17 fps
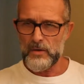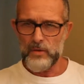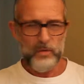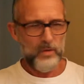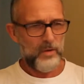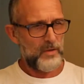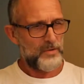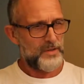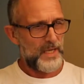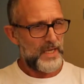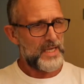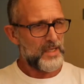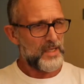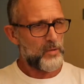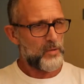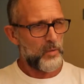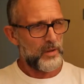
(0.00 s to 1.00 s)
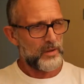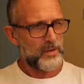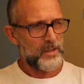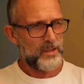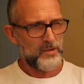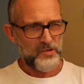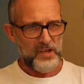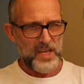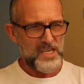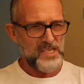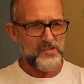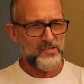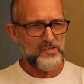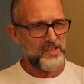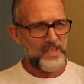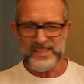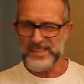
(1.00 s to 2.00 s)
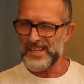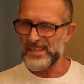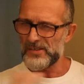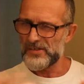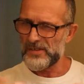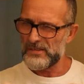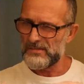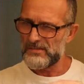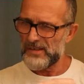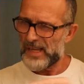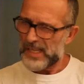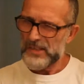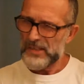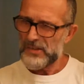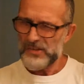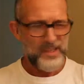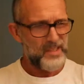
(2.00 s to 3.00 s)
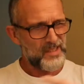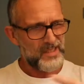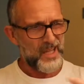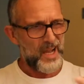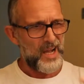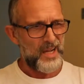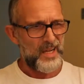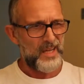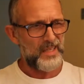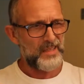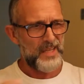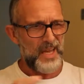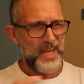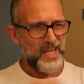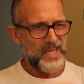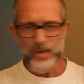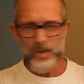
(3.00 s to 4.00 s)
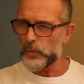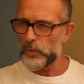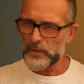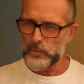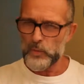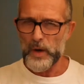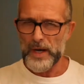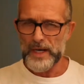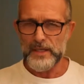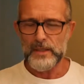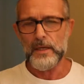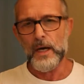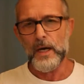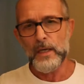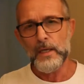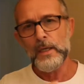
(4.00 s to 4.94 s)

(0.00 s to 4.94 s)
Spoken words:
or they're equal because he said this and he said that and they're equally weighted.